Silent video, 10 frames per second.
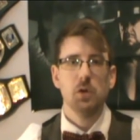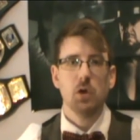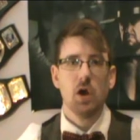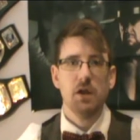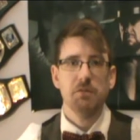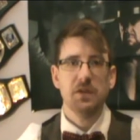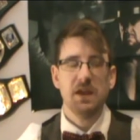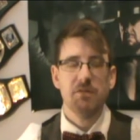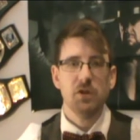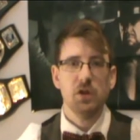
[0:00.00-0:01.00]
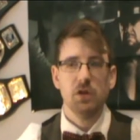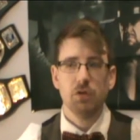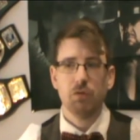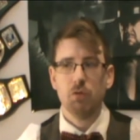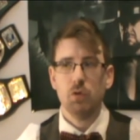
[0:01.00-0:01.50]
you're kind of given
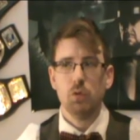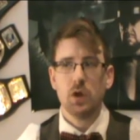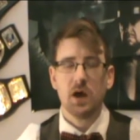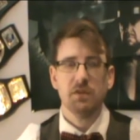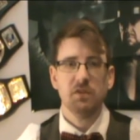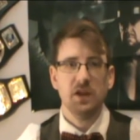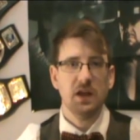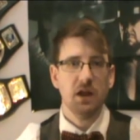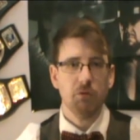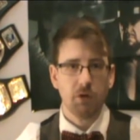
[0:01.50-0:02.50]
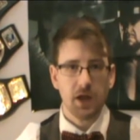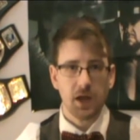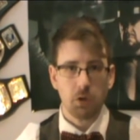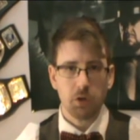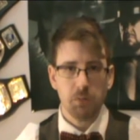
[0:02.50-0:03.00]
through cutscene and
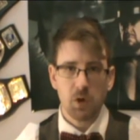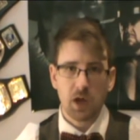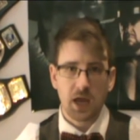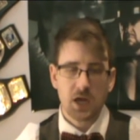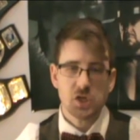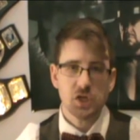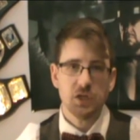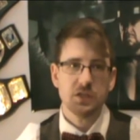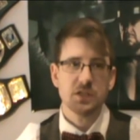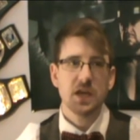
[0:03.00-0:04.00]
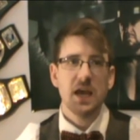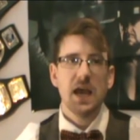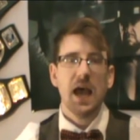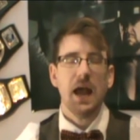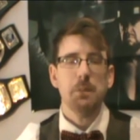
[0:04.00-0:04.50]
radio communications
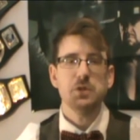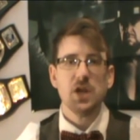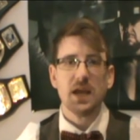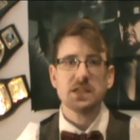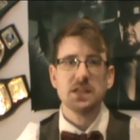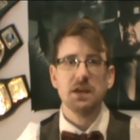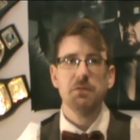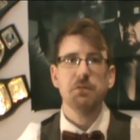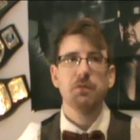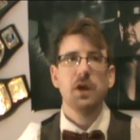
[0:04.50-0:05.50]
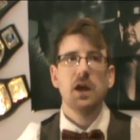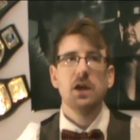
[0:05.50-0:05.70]
an objective